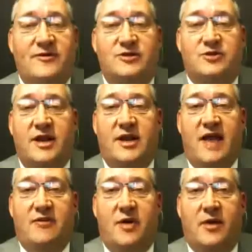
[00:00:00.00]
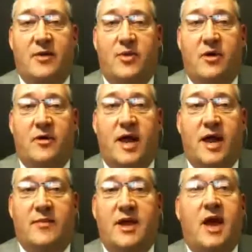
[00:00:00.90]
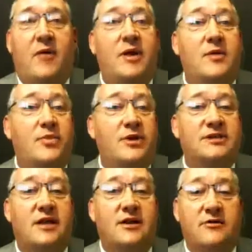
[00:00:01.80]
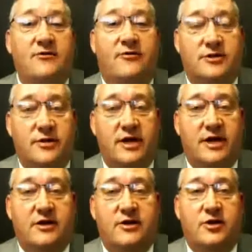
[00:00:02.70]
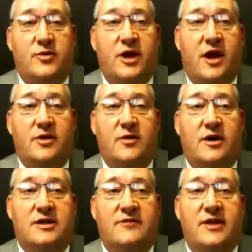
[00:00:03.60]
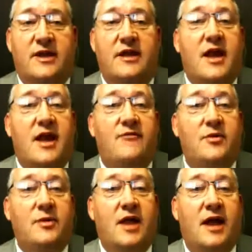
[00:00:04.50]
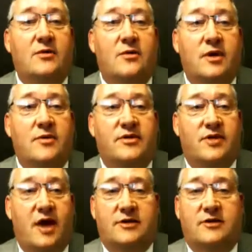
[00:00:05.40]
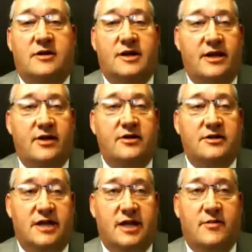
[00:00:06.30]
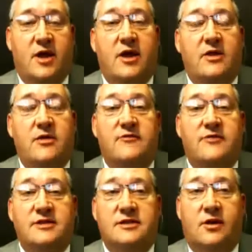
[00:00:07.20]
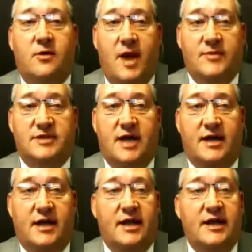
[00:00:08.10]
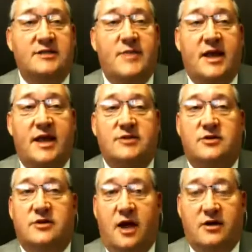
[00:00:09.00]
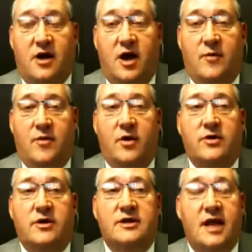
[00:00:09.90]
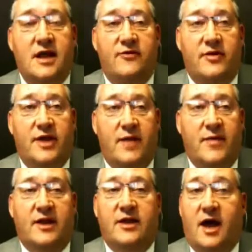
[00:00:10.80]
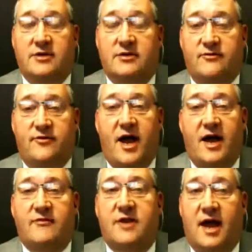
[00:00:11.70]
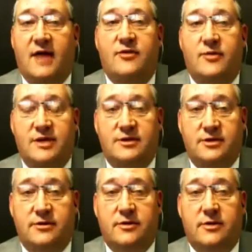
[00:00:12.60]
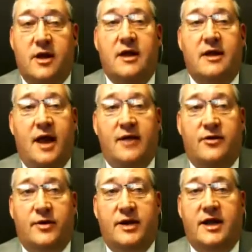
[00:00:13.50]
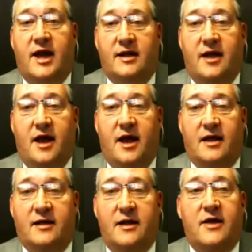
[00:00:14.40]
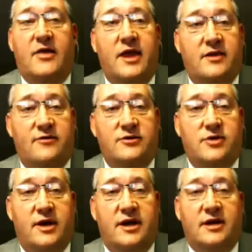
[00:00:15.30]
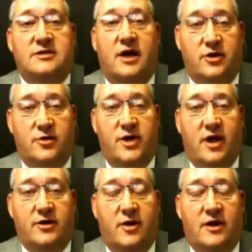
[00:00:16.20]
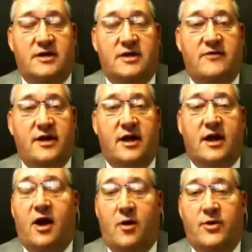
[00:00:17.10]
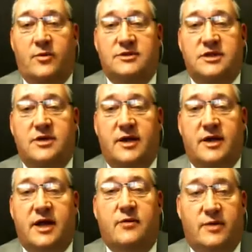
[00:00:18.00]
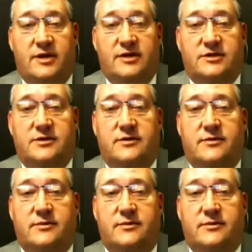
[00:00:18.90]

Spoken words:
enjoyed having you on the program, and we appreciate you for tuning into UBLUR-TV. If you would like to work with Dr. Lee and her team, you can visit their website at eastbaylaser.com, or you can telephone them at 925-932-9389. Thank you for joining us on UBLUR-TV, and I hope that we'll see you again really soon.